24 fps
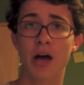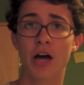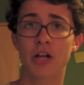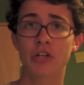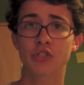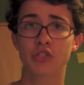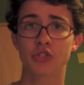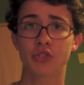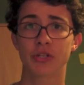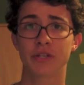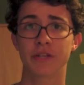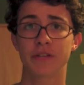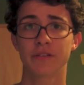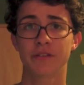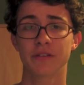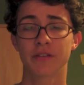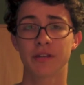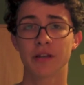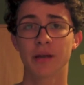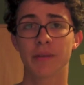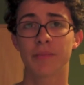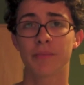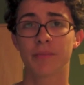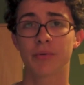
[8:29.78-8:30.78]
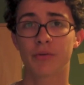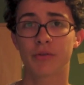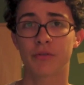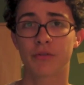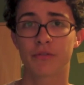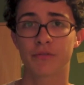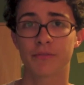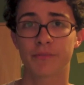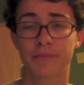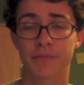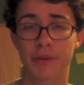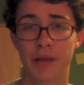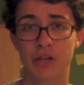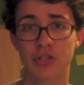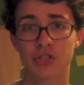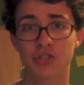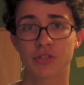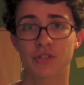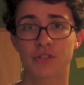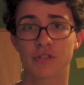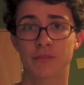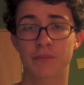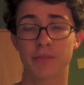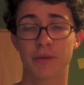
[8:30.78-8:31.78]
countries, the number of
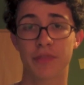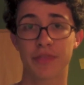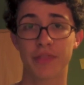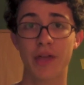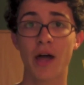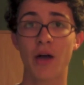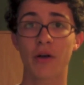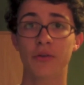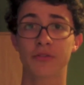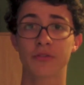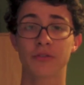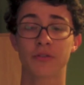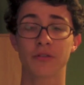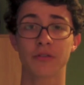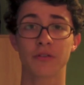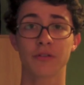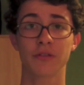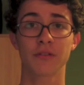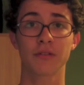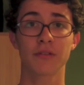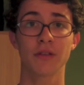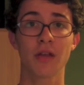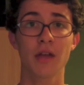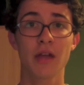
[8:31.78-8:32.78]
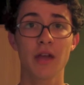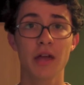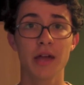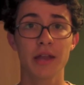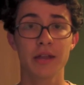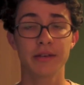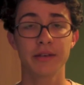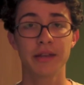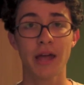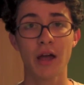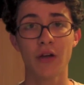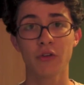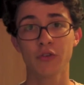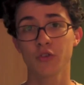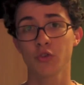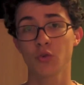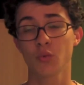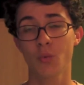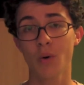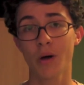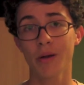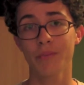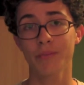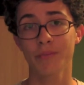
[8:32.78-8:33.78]
patients per 1,000 is down to
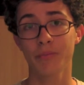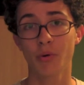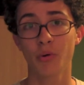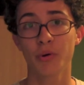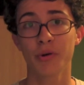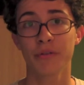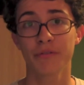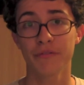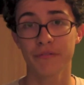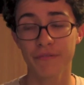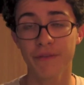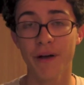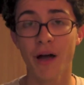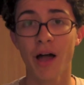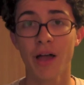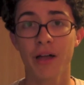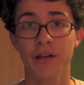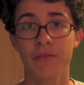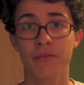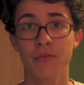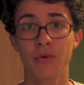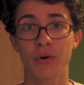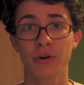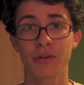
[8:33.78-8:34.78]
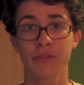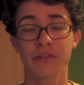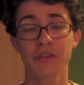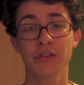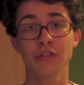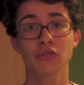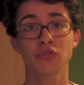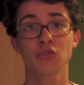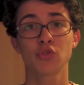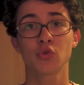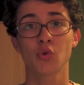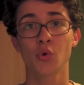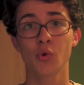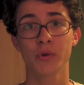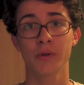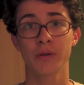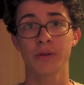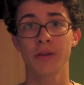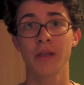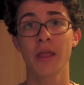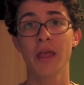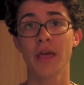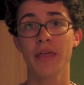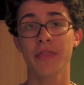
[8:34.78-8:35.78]
1.5, whereas here in
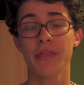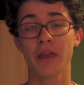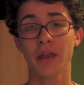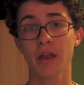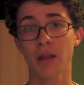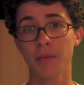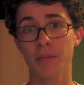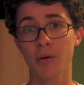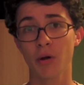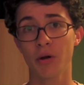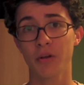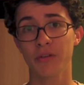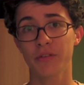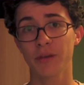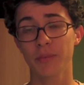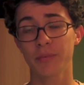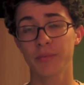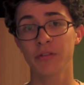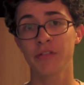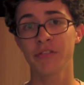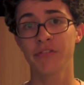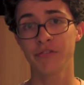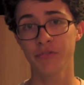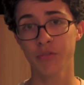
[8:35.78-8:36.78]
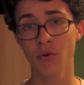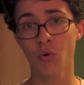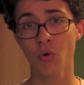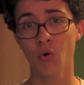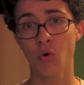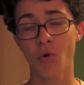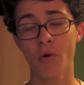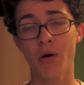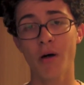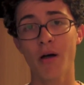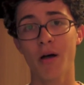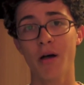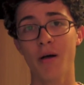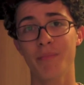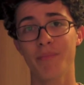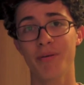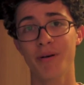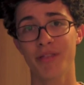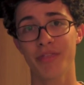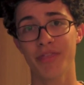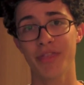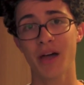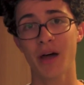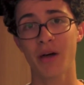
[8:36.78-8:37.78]
Jordan, that number goes up to 4
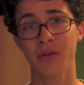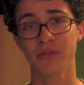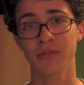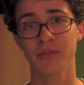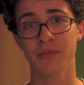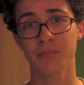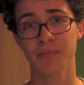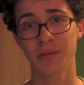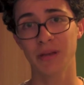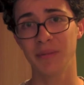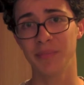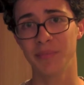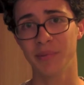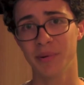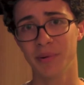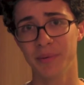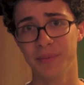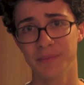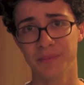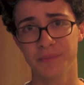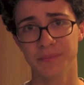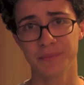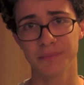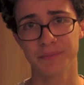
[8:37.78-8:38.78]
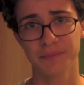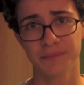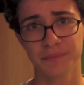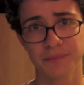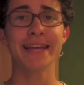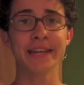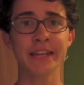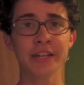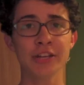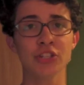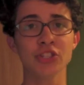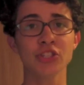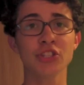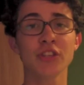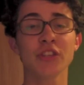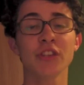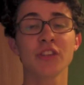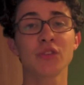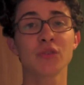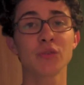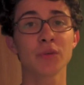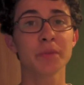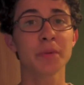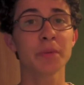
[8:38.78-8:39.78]
per 1,000 people. In addition,
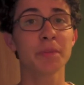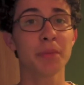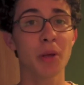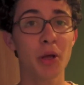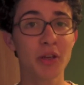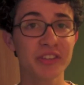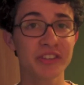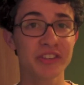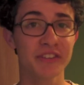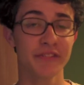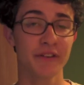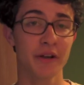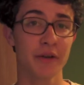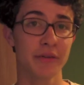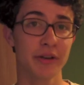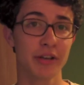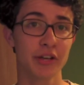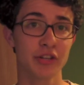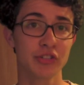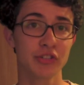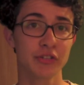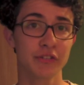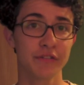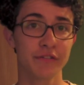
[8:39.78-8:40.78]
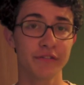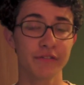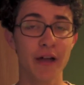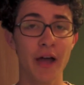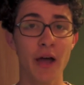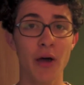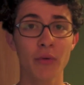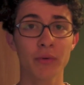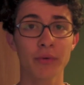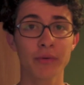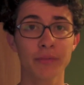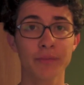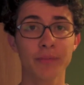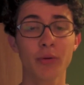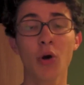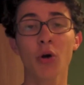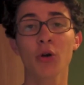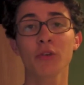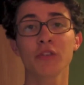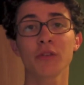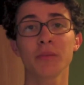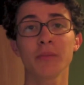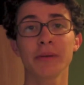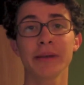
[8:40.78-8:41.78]
the Cerebral Palsy Foundation found
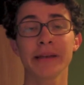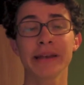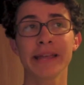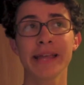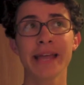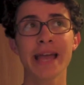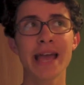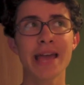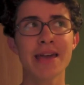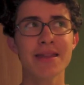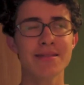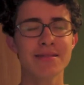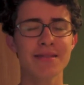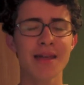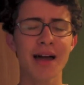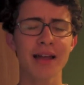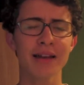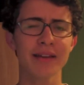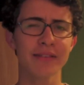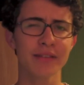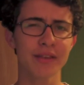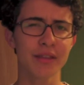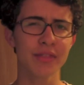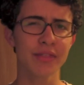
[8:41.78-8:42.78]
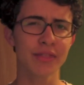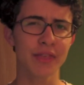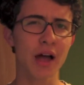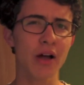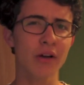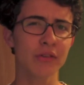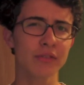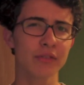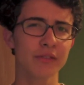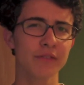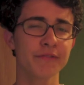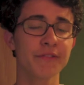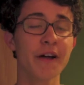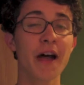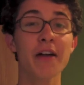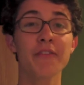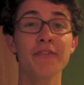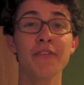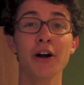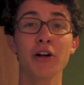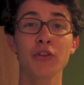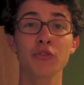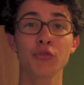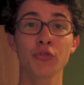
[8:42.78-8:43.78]
approximately
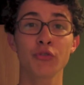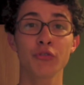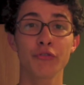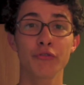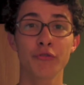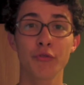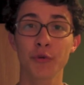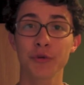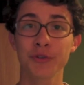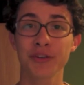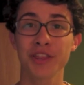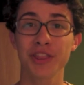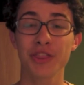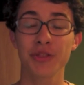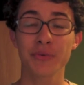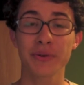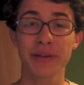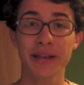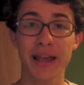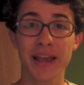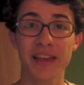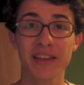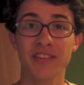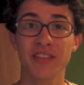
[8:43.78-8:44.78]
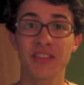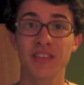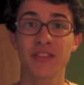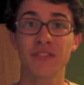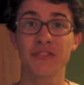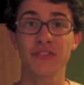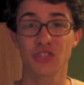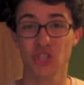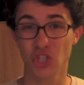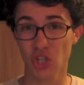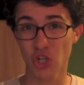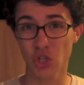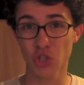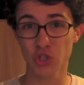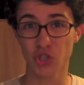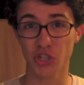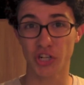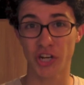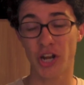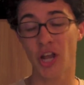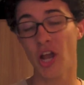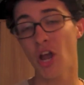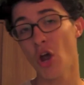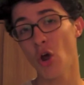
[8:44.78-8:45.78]
19,543 cases of
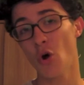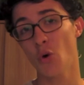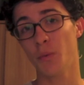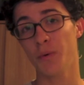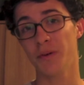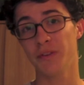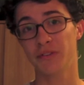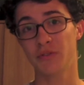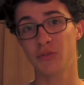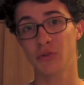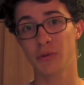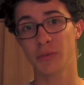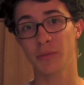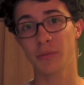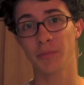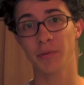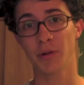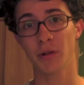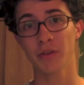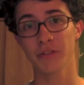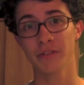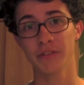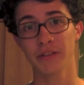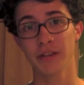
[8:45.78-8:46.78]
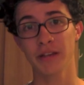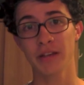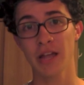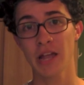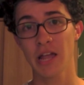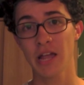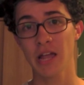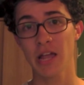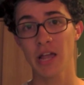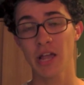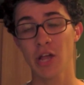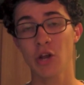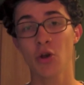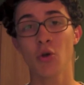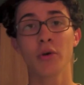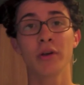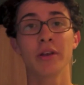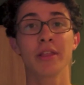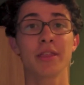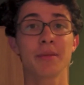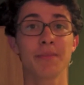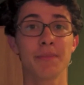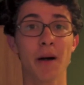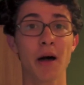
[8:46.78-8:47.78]
children with cerebral palsy in
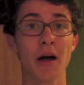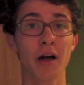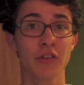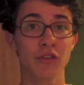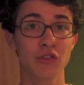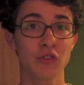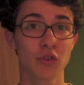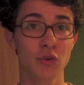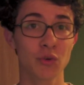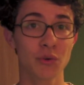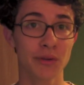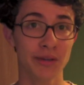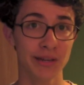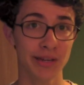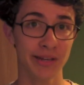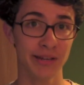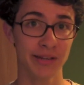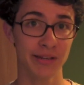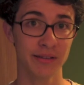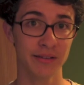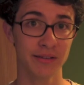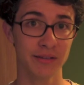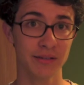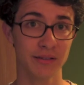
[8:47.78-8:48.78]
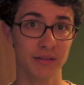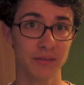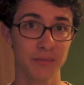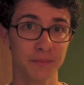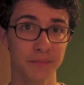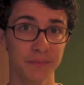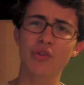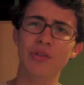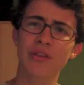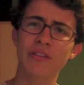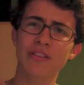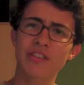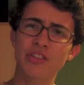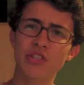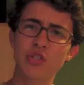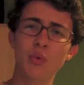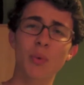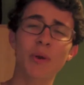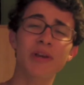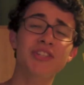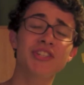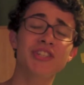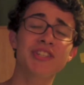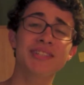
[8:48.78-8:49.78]
only the past 2 years. So the
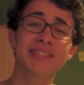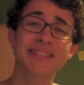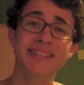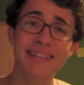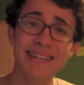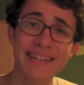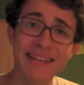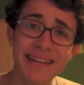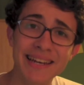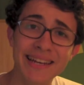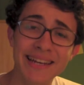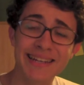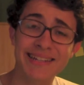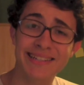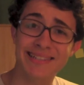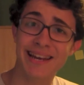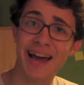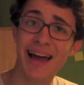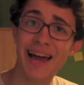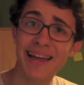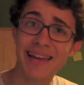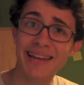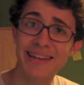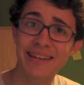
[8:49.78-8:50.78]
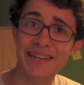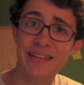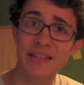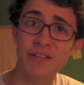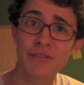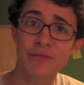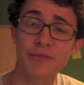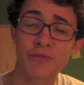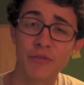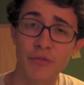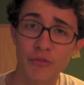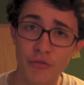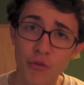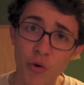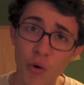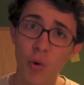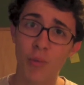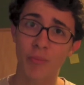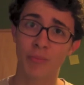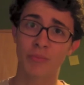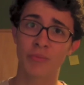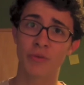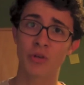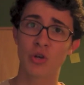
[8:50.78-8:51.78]
situation is clearly in dire need of
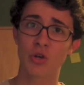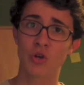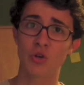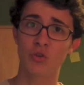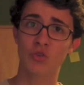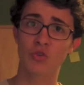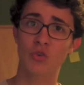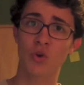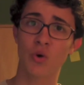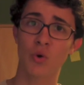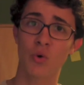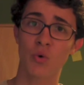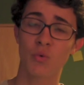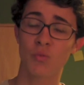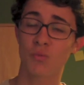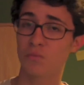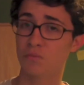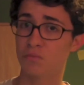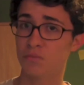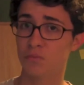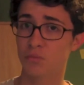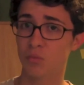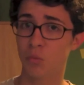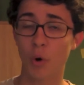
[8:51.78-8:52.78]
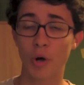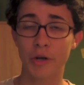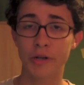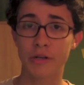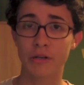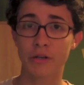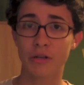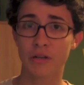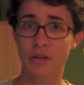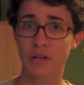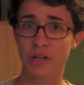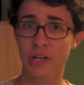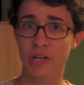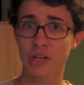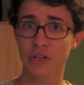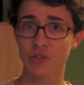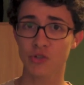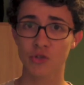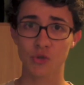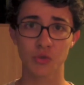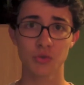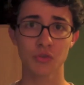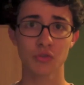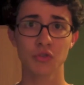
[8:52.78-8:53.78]
reform. So what do the
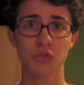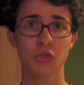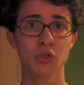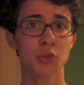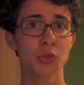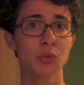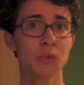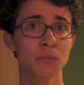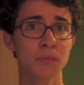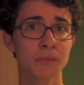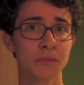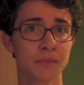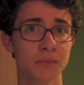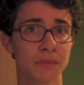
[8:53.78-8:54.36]
King's students do?